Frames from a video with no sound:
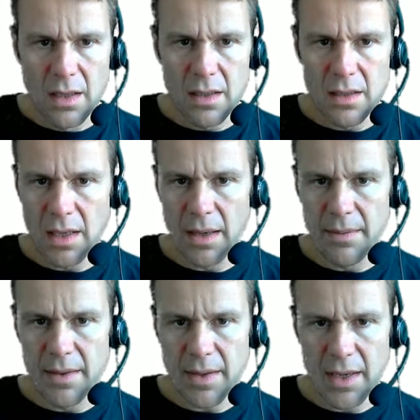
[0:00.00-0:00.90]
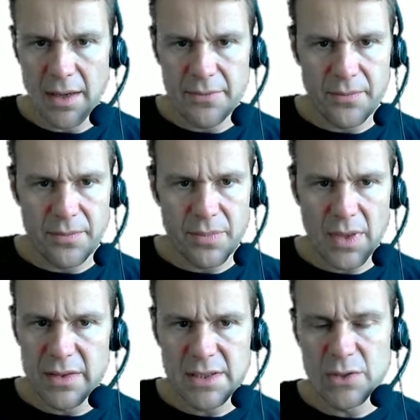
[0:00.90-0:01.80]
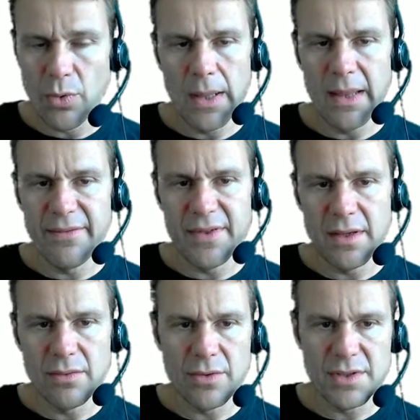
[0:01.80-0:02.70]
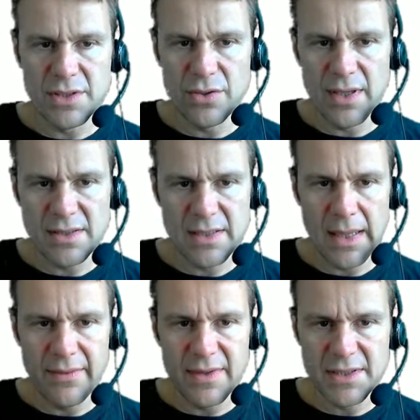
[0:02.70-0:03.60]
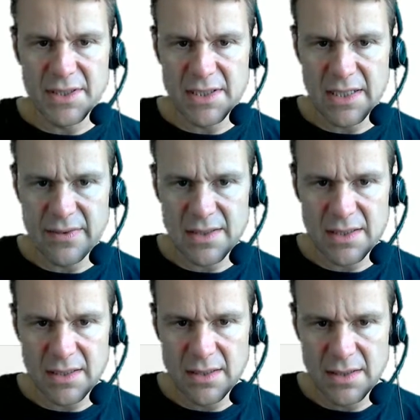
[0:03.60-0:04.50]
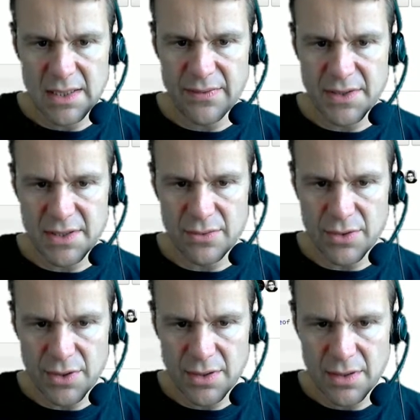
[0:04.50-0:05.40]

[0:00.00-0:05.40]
Yeah, there we go. This is why I loved it. Oh god, it's 2011. Let's just see if it's still good.